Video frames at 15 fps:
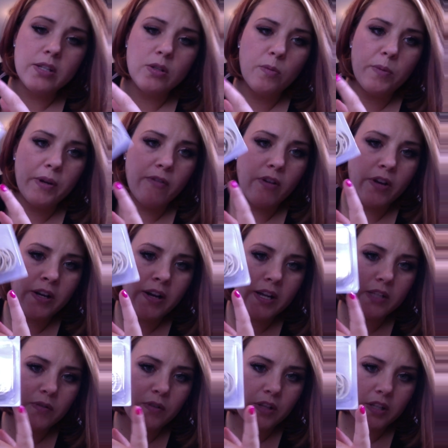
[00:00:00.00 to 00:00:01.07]
will be really
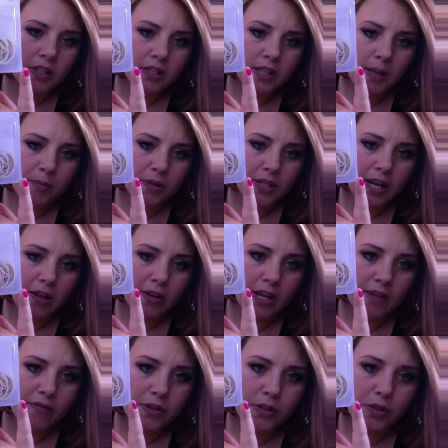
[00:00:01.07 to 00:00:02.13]
nice for the December daily
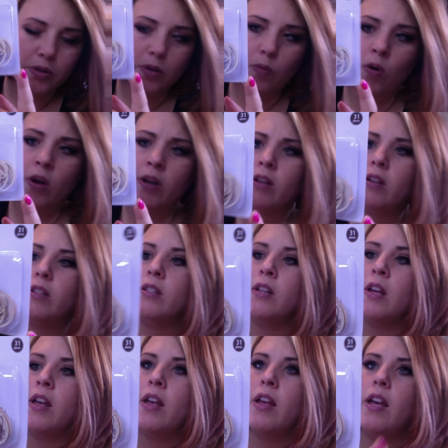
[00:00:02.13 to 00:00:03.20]
if you do the one, because
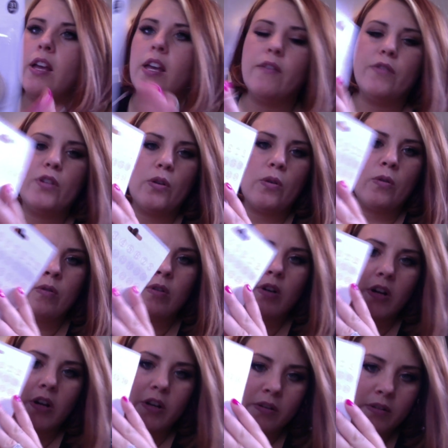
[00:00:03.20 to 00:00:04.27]
it gives you
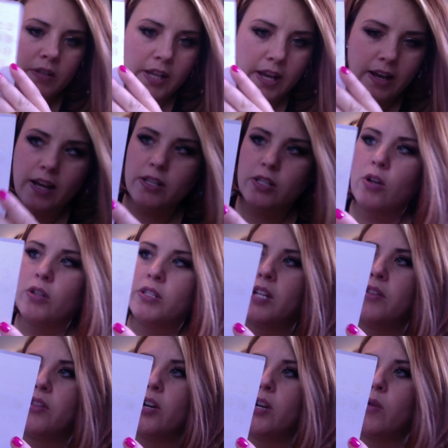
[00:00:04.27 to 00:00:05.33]
good. Yeah, I saw it
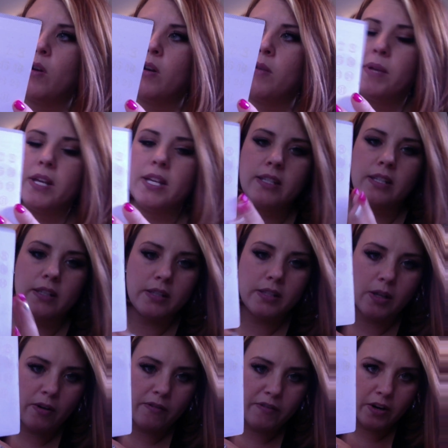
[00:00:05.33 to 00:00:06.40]
said 31 pieces,
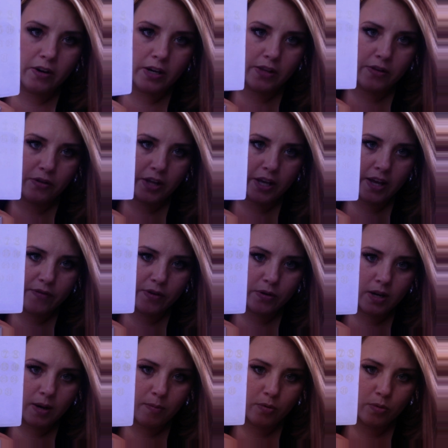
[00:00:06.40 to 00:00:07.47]
so I figured either they give you
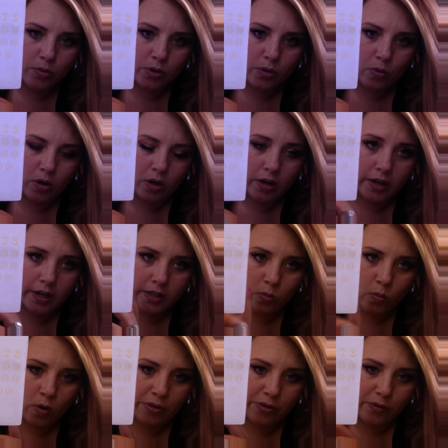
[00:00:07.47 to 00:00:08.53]
doubles or it's
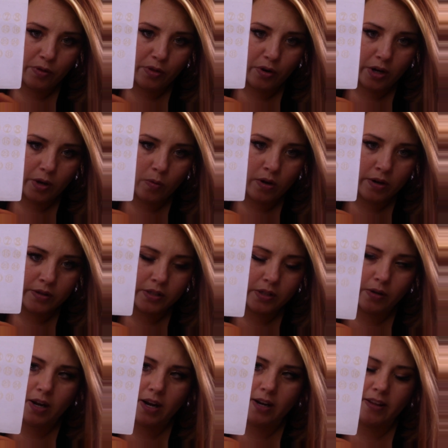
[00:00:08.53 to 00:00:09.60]
1 through 31.
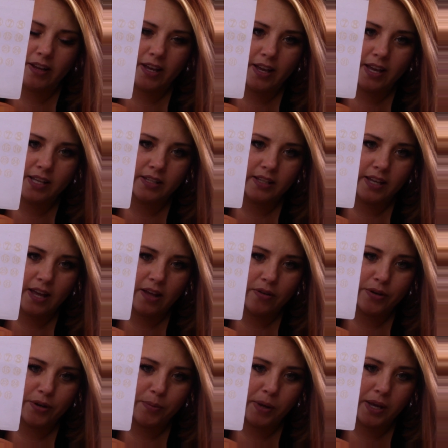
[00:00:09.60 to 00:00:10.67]
So kind of like, I guess, a
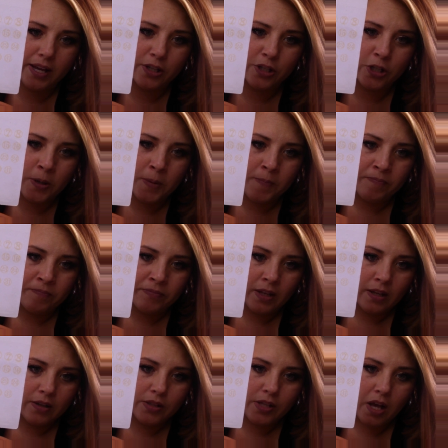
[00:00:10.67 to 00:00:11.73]
calendar page.
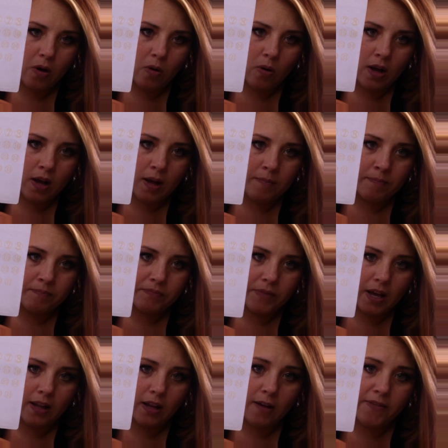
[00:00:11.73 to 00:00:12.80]
So
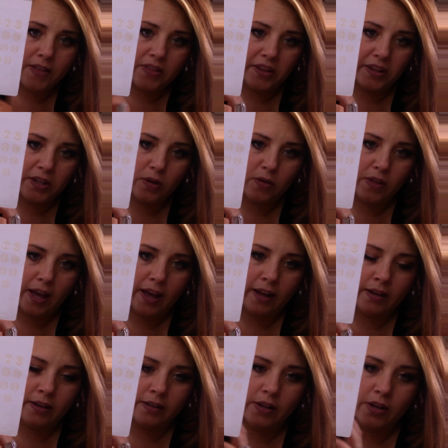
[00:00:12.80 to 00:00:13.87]
I love that they do
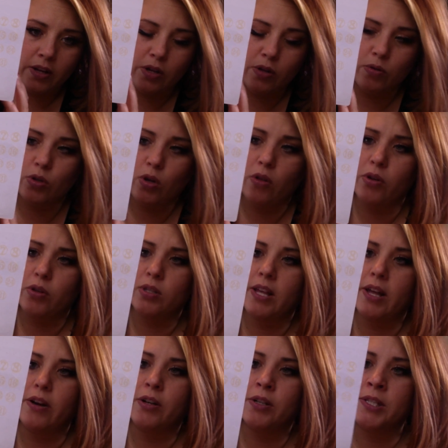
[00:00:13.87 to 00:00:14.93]
that, and you could use all those
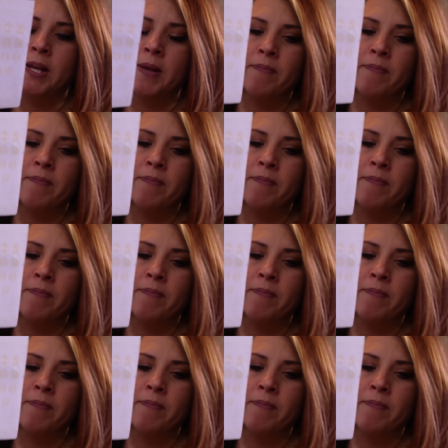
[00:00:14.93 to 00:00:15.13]
letters.